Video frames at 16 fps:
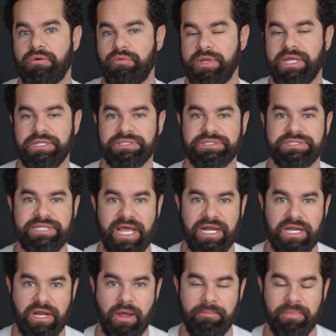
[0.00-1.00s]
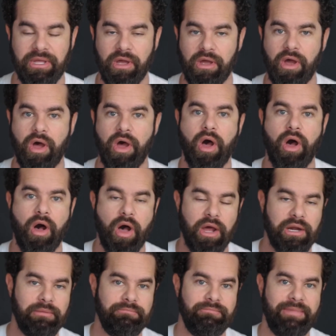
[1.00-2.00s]
we can set it up
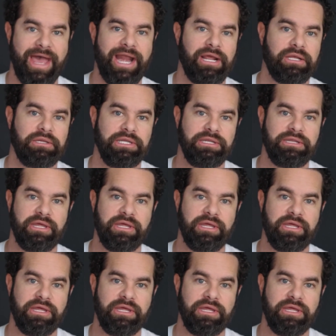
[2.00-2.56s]
automatically